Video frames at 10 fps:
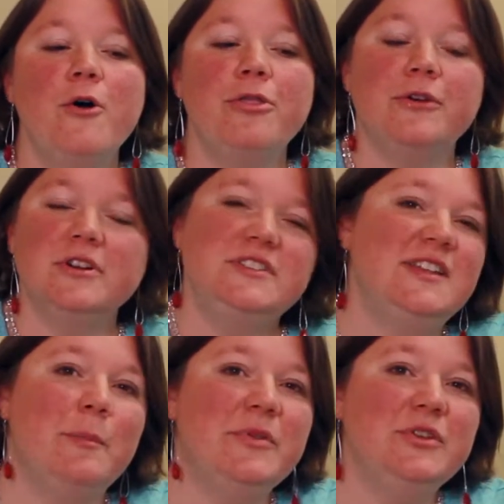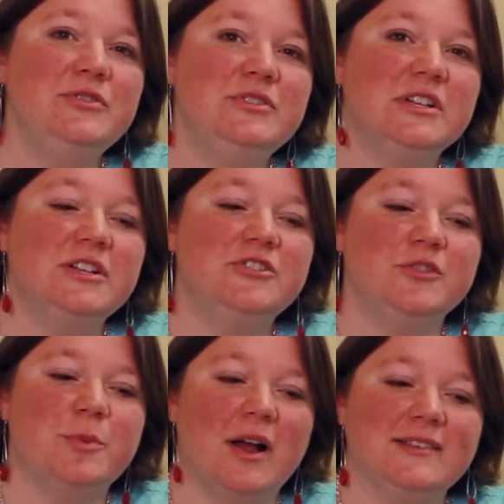Third step in the due diligence
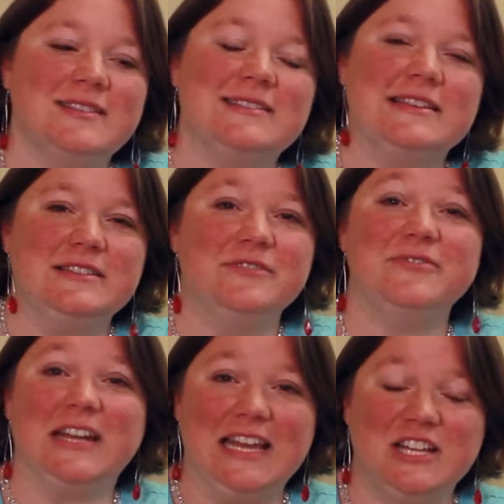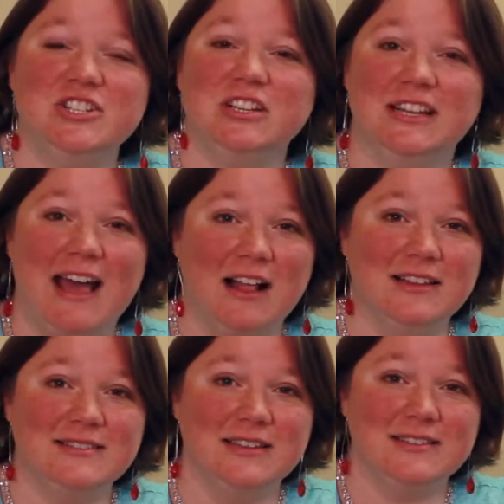process is the financial
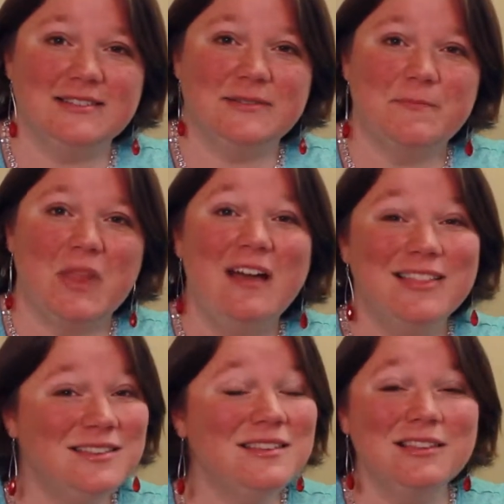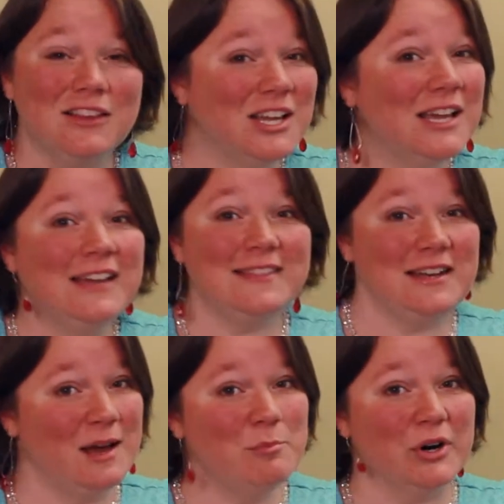analysis. This is looking at the
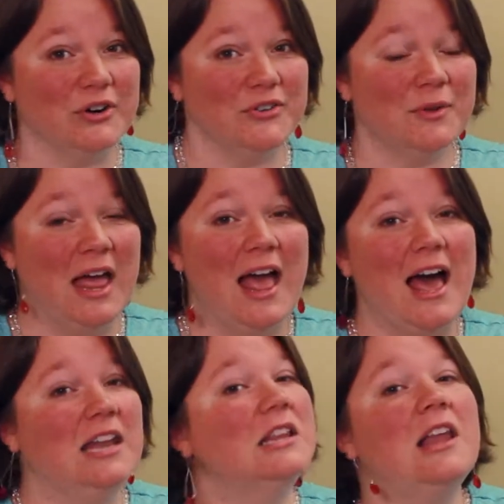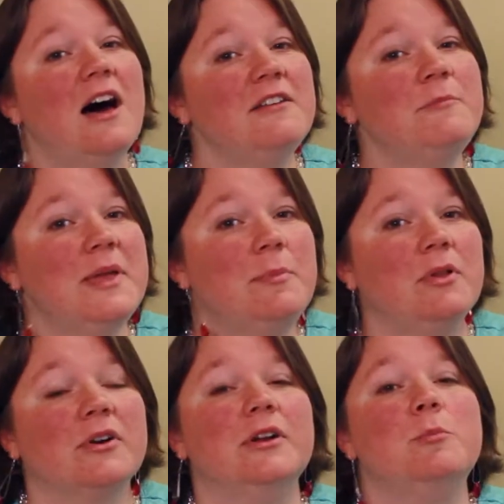numbers, and a lot of
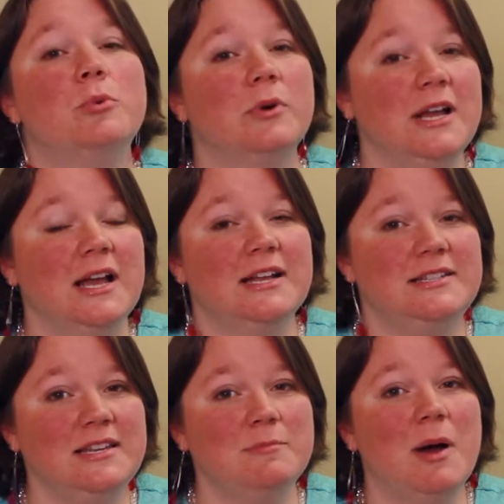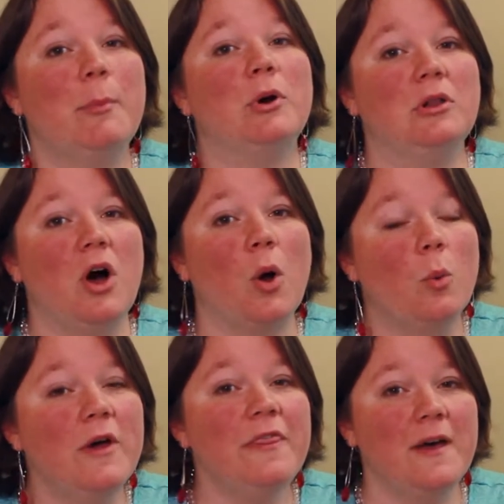people are going to bring a team member along
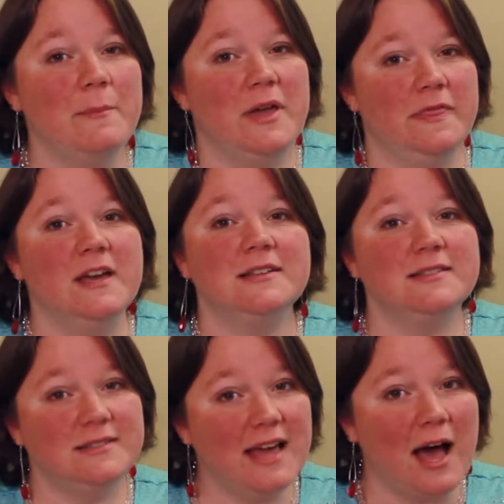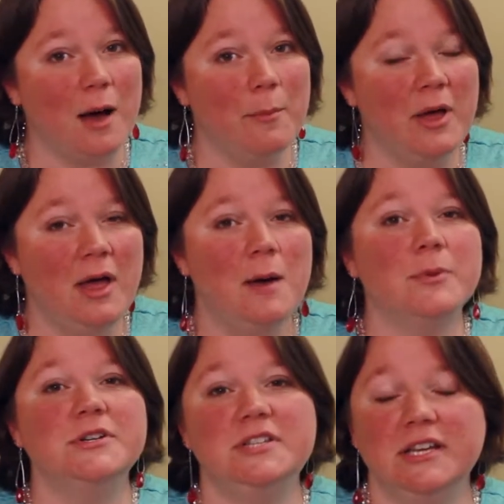with them in this step,
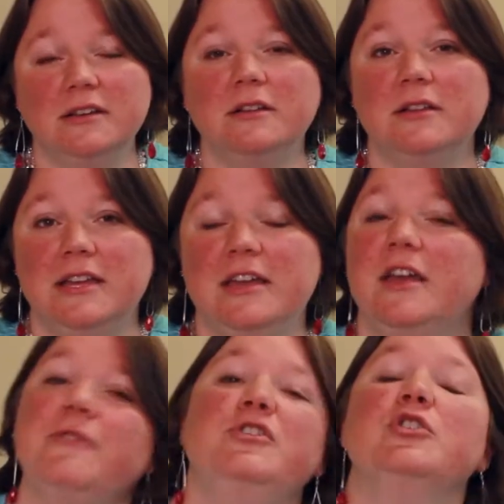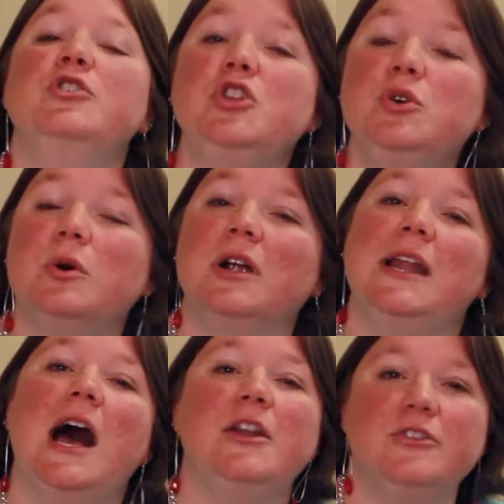particularly if you're newer
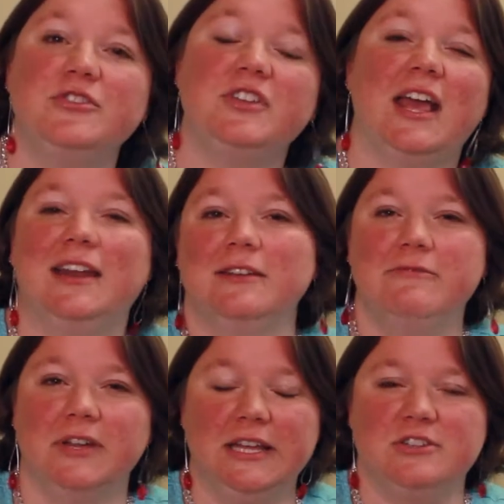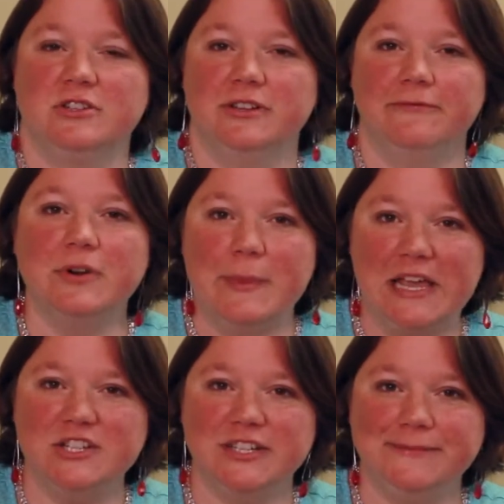at understanding financial
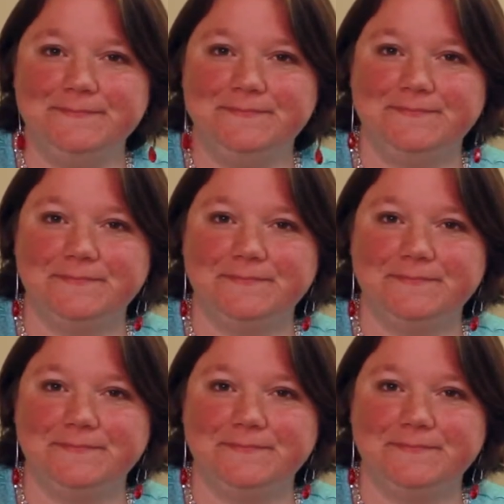information.